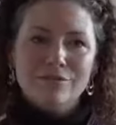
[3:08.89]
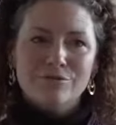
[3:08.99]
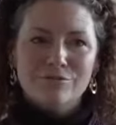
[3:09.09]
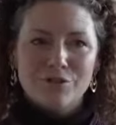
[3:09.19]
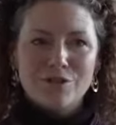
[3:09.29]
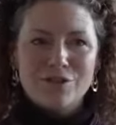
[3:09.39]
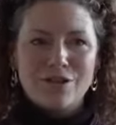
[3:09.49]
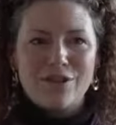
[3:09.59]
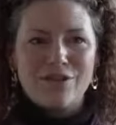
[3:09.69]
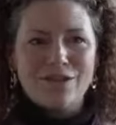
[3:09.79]

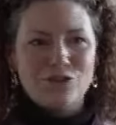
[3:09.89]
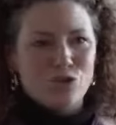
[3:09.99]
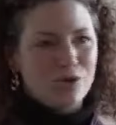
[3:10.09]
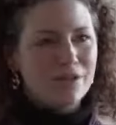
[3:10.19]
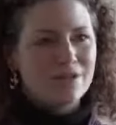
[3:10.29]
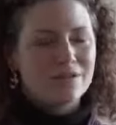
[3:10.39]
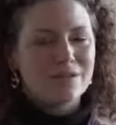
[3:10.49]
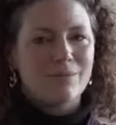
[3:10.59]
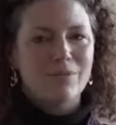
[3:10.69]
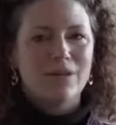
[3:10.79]
first that then joins
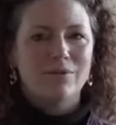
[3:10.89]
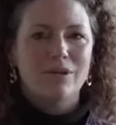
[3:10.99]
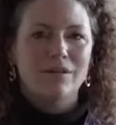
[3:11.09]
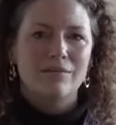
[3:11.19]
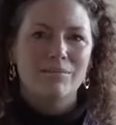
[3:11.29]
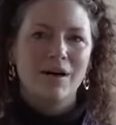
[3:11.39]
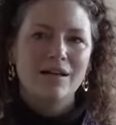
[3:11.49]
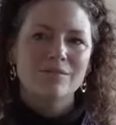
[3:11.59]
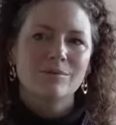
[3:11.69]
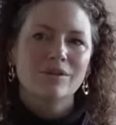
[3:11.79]
something, but the
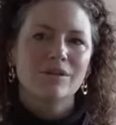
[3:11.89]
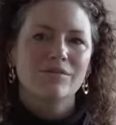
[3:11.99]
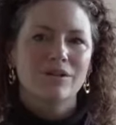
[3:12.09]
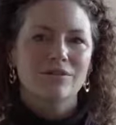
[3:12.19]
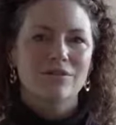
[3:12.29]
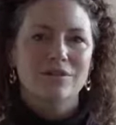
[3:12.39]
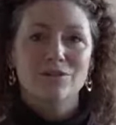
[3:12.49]
possibility of under,